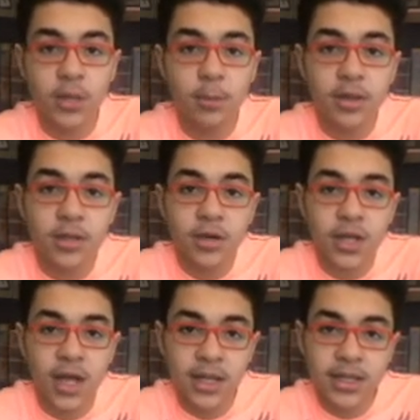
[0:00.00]
But in
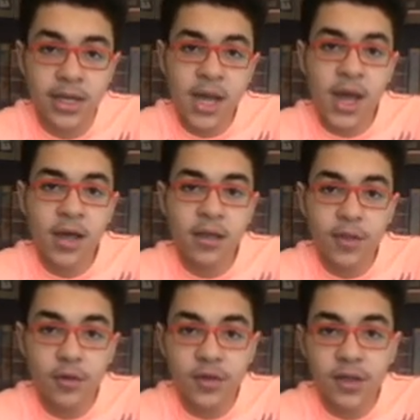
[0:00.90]
reality, there
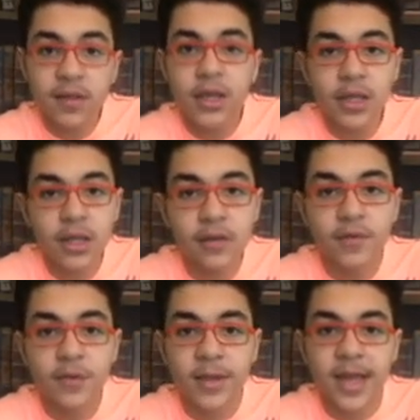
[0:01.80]
was nothing he needed from
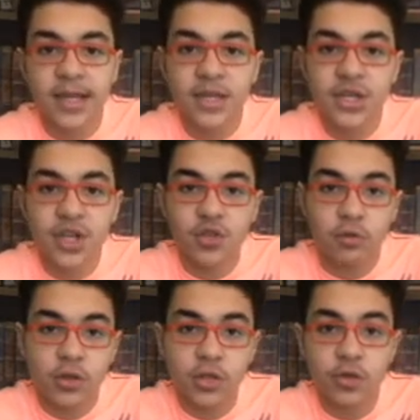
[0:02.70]
the taxi. He just
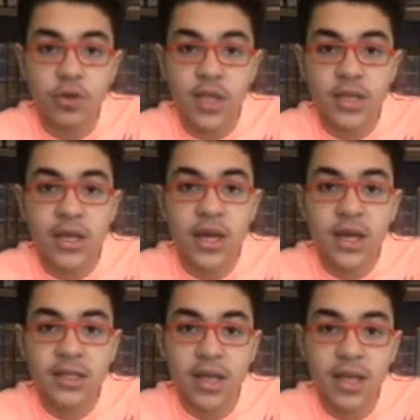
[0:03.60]
wanted to get
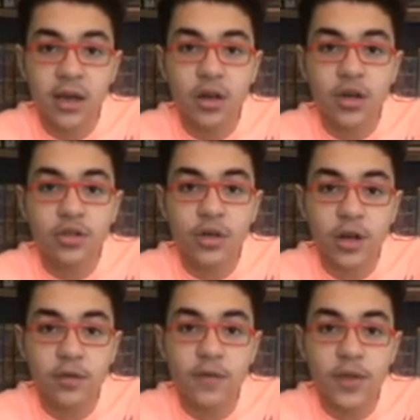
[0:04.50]
Sadie and Carter out
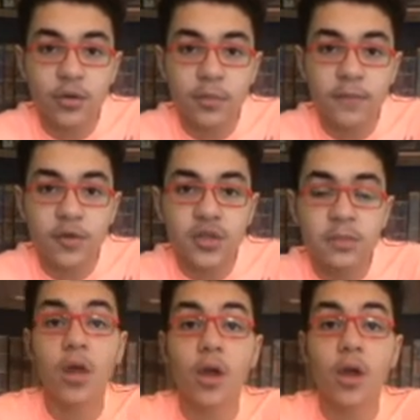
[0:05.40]
of the room for some.